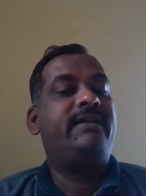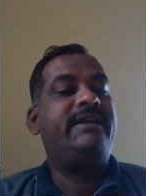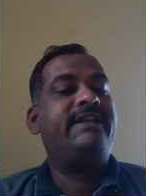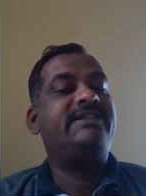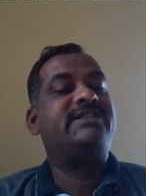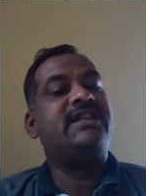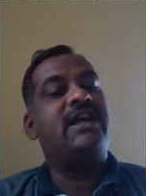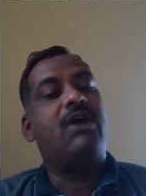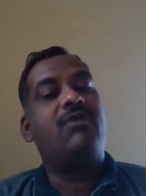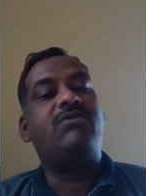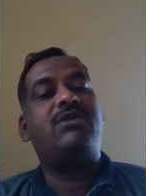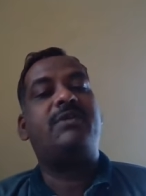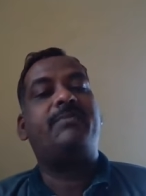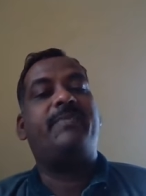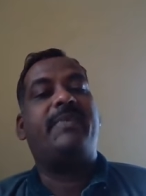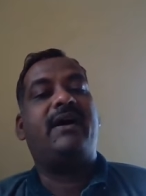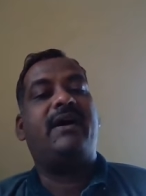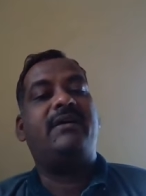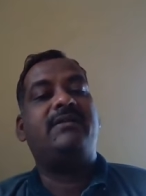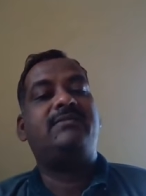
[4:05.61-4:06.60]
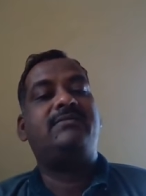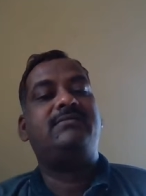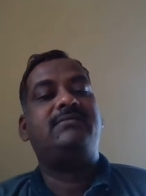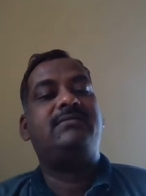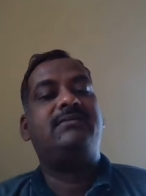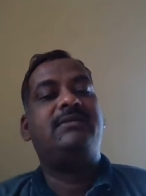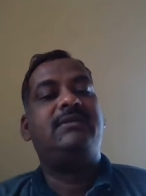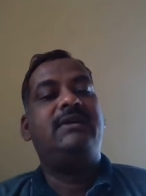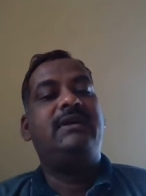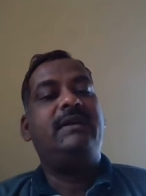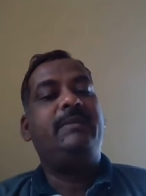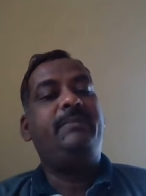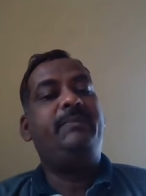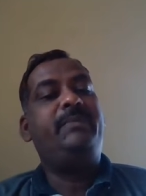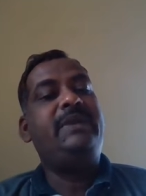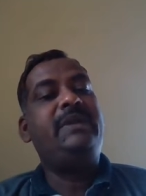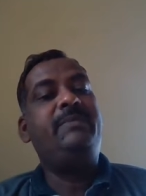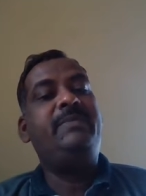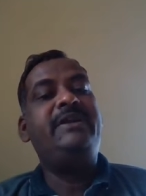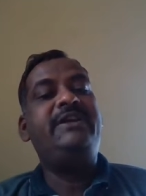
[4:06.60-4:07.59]
his counterpart,
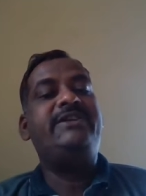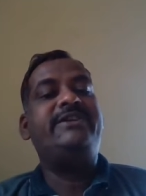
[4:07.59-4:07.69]
P.B.